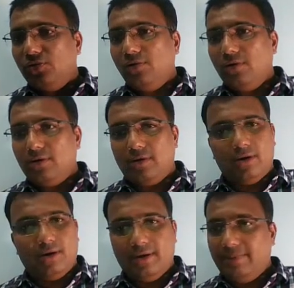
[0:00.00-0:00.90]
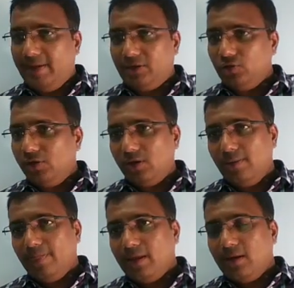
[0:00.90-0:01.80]
tool, Epic tool.
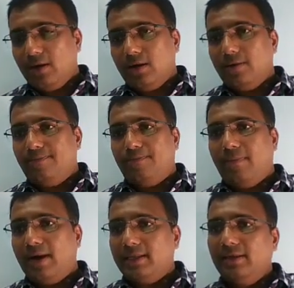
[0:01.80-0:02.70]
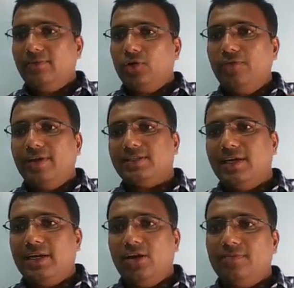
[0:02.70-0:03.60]
Another good
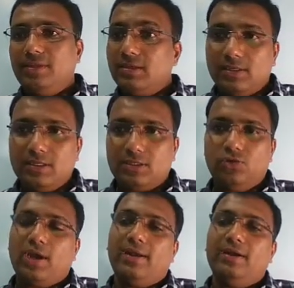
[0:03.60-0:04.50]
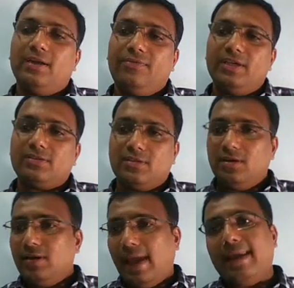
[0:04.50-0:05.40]
facility of this is you can
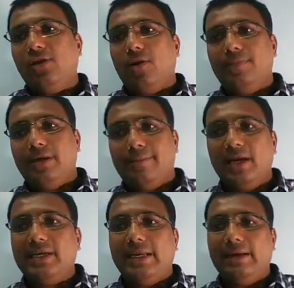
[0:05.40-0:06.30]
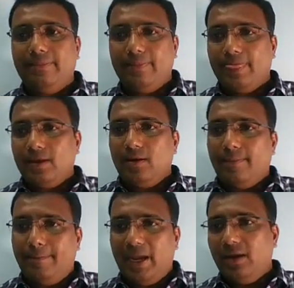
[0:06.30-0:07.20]
interface any of the
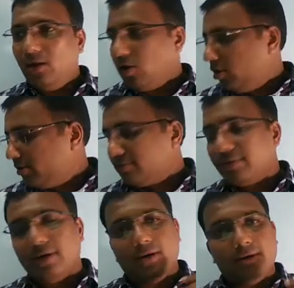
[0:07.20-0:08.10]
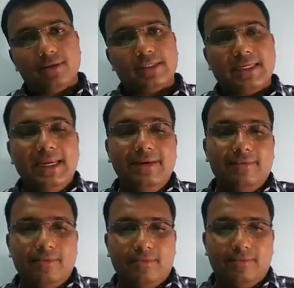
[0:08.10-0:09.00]
multi-pane or
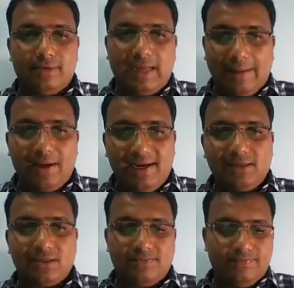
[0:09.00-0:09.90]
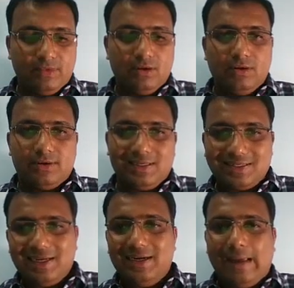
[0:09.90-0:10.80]
screen tablets,
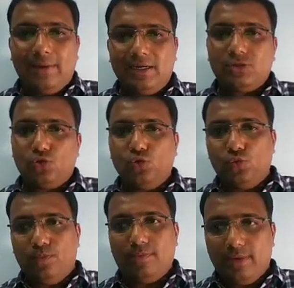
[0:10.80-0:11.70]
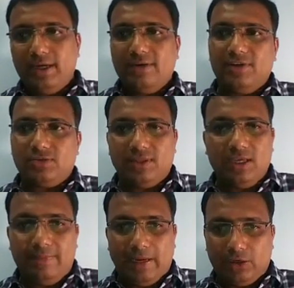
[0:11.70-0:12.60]
touchscreen tablets to interface
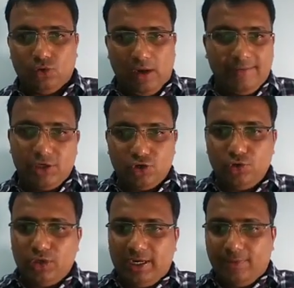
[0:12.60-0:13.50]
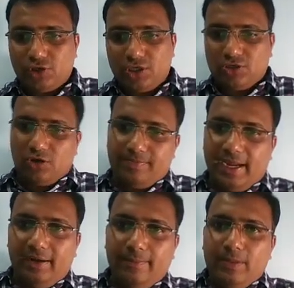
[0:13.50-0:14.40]
with the Epic tool. I will show you the demonstration
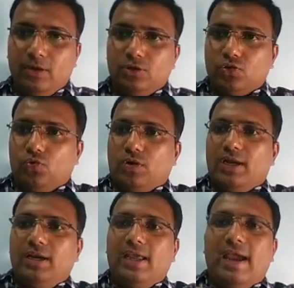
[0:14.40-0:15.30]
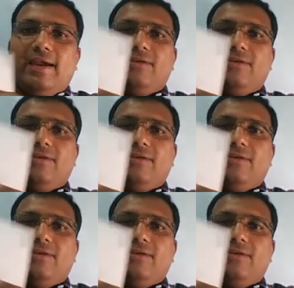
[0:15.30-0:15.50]
of that. So currently